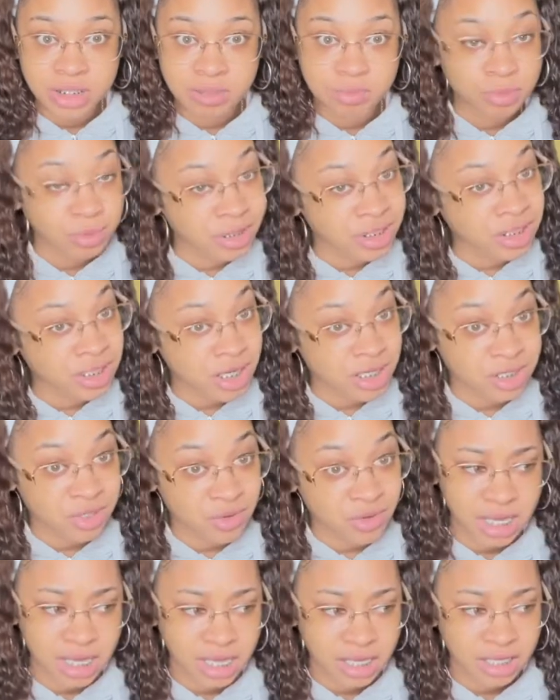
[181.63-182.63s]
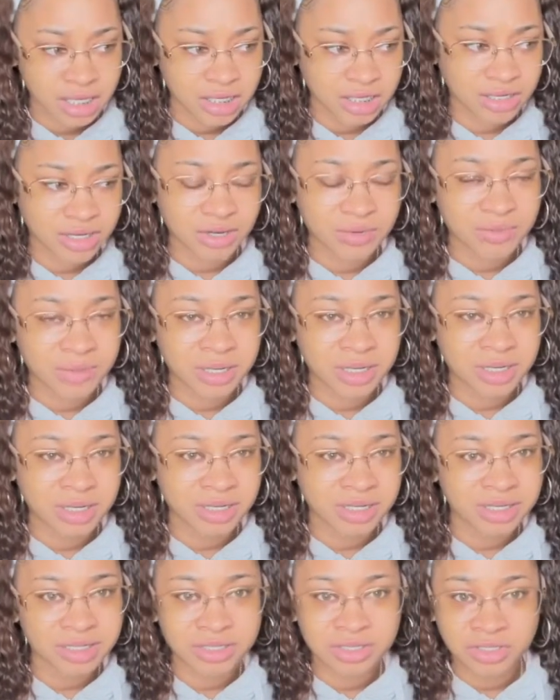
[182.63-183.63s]
a brush that's on. You don't want to,
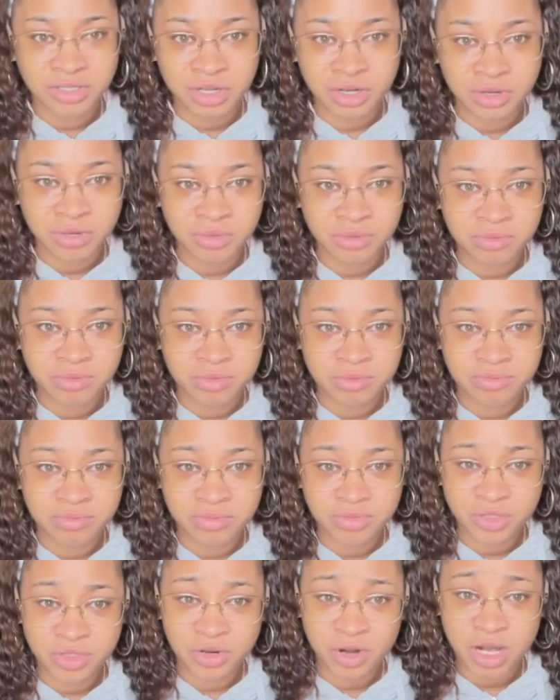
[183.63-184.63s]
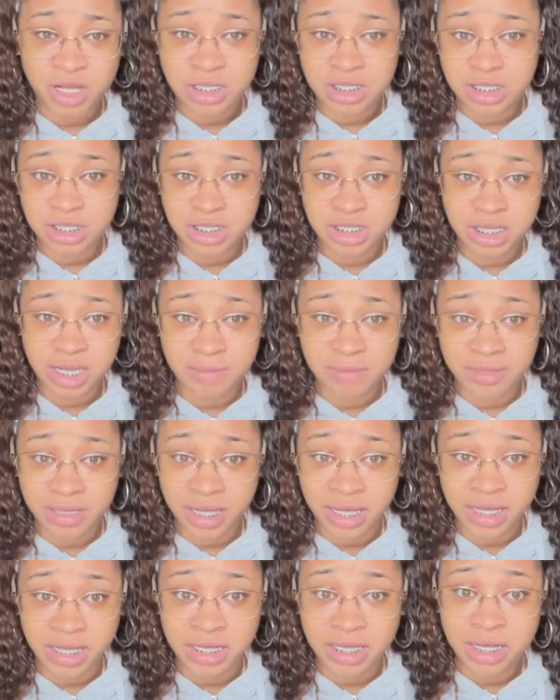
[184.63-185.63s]
you know,
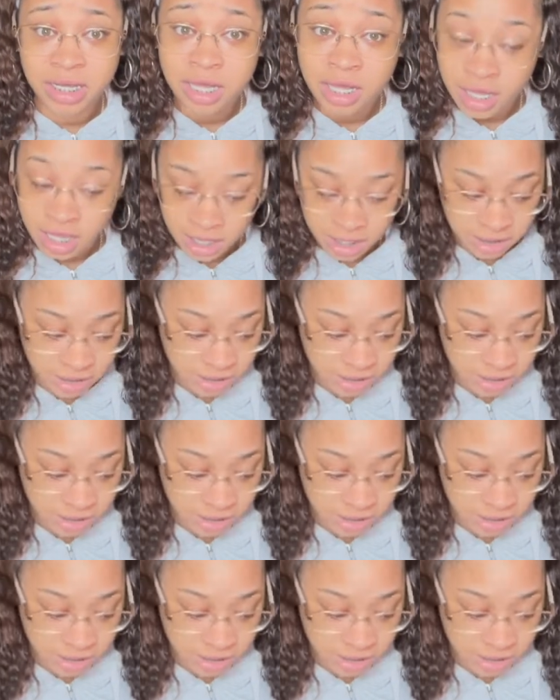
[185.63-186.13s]
cross-contaminate other